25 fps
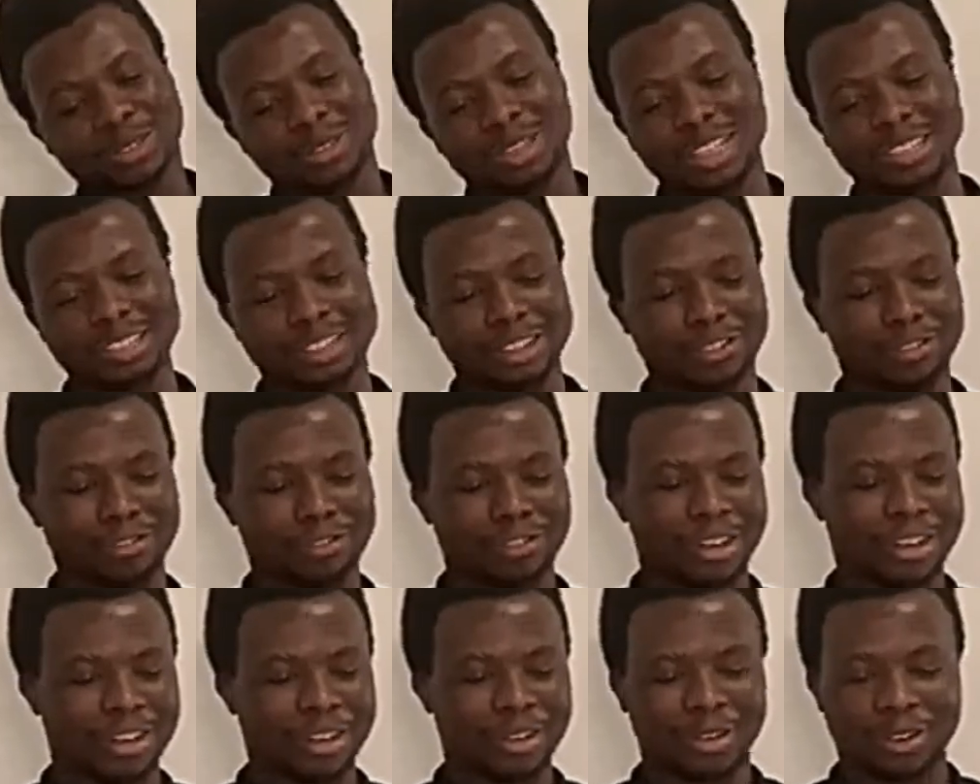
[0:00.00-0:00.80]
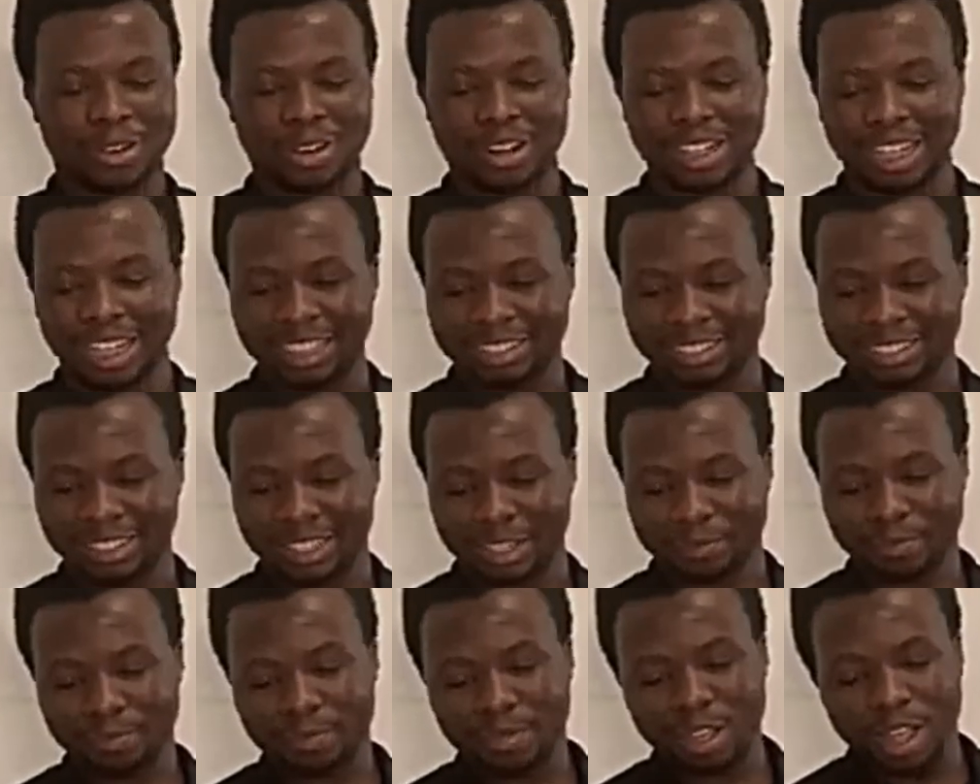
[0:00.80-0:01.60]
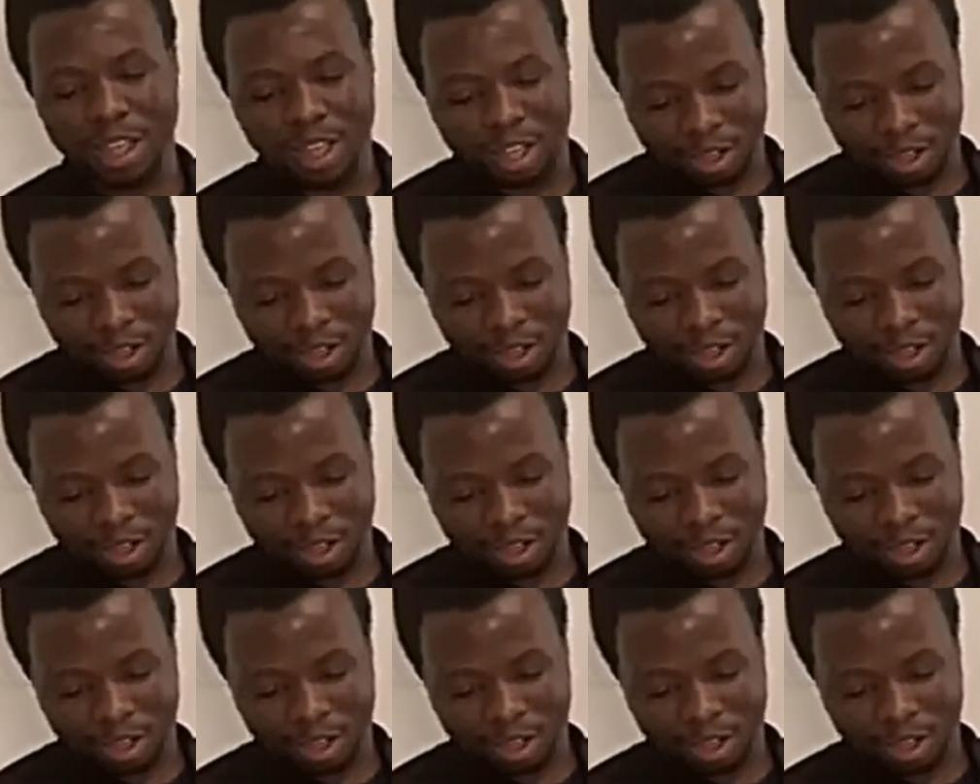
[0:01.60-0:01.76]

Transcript: Today's a very glorious day.